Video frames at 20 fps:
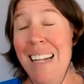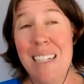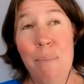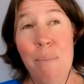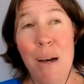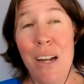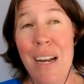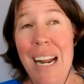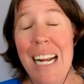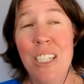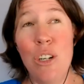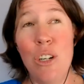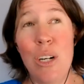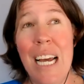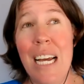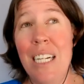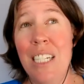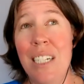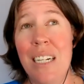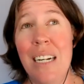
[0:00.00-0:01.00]
it's about
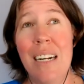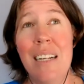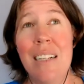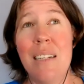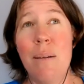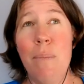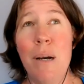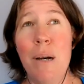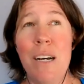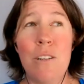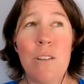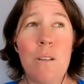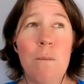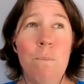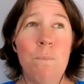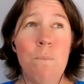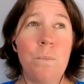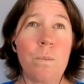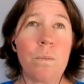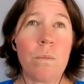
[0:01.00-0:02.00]
education and it's about
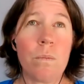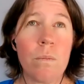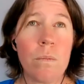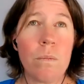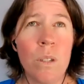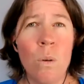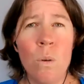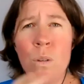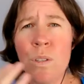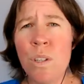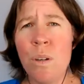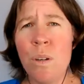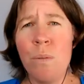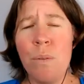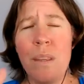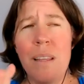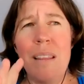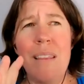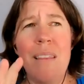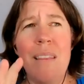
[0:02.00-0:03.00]
also
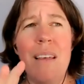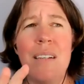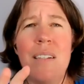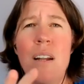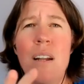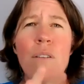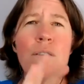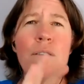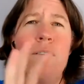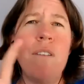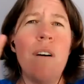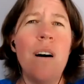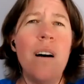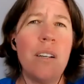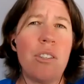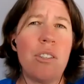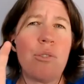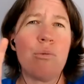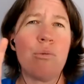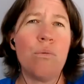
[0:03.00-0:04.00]
there's no
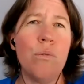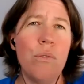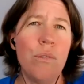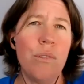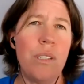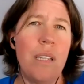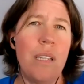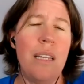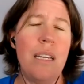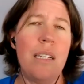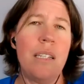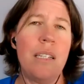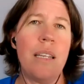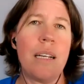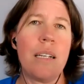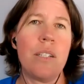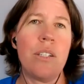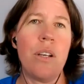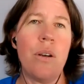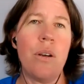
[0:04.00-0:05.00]
fast rules in these
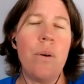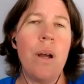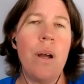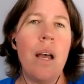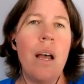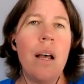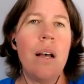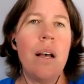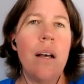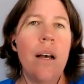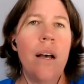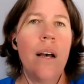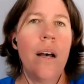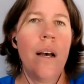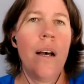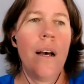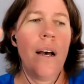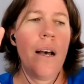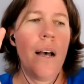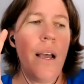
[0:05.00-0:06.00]
things so
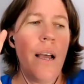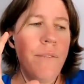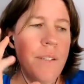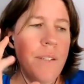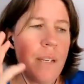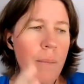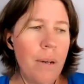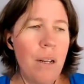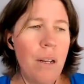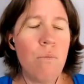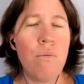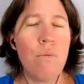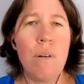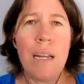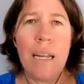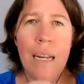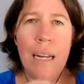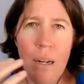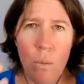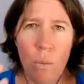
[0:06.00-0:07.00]
if somebody
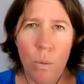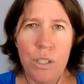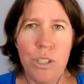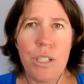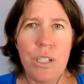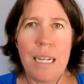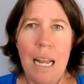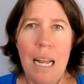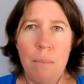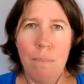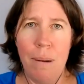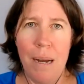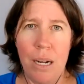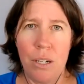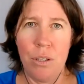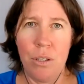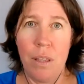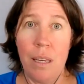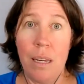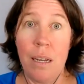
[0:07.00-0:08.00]
really wants to get
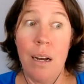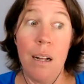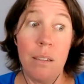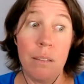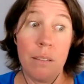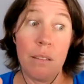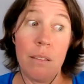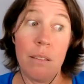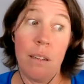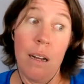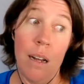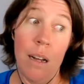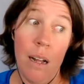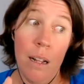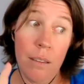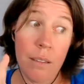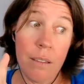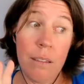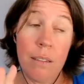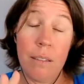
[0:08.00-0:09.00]
back to thing i'll
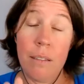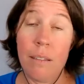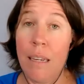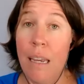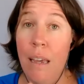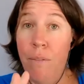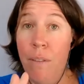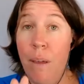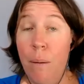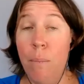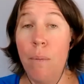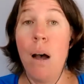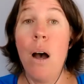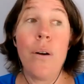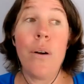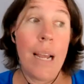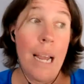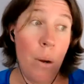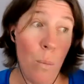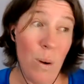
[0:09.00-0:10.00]
i'll give them
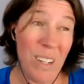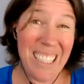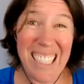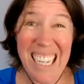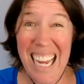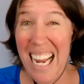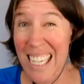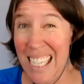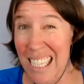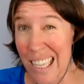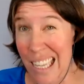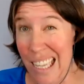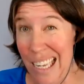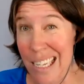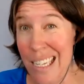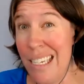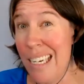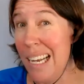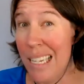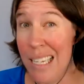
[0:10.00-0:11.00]
okay well test
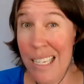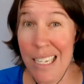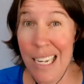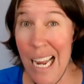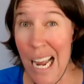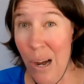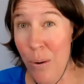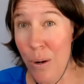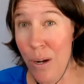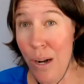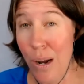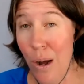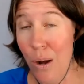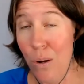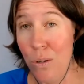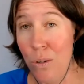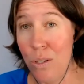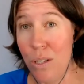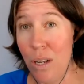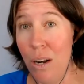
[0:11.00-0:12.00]
this let's see how it
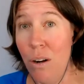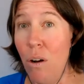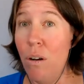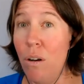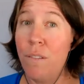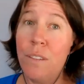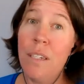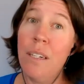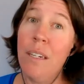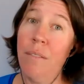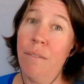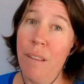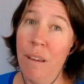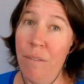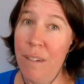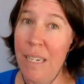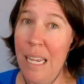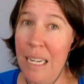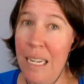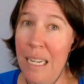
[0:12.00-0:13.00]
goes and often if
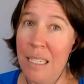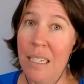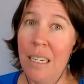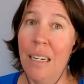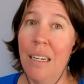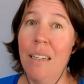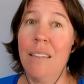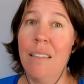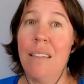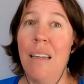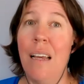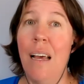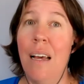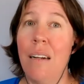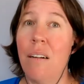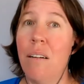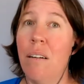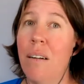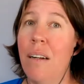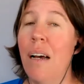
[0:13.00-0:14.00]
they've tested it
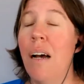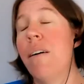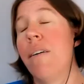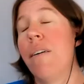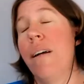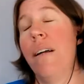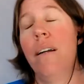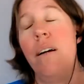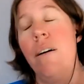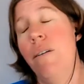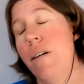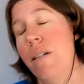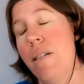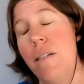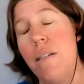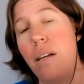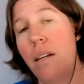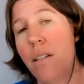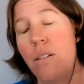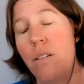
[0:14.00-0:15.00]
and gone okay no
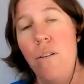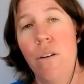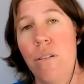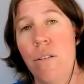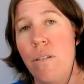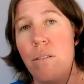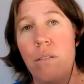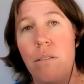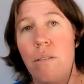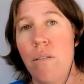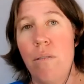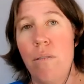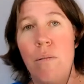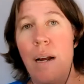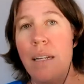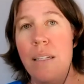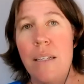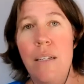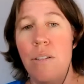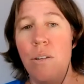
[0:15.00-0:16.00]
it's it's not
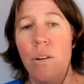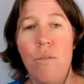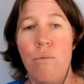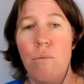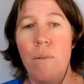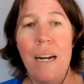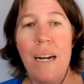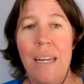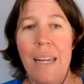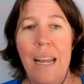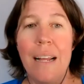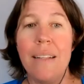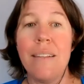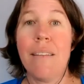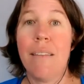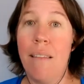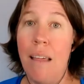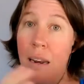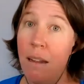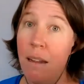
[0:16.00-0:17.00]
great it's not ready yet
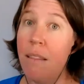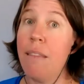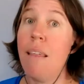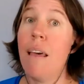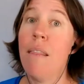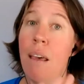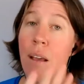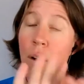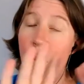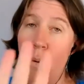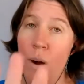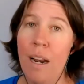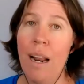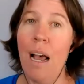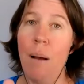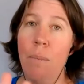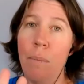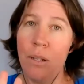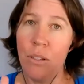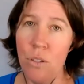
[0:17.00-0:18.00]
then then they're quite
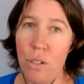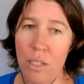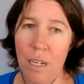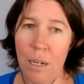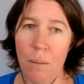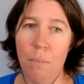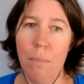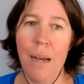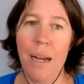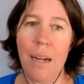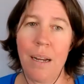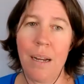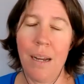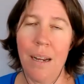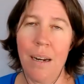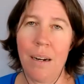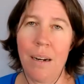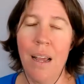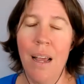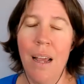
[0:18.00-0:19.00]
happy to sit back
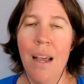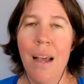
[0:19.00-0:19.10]
and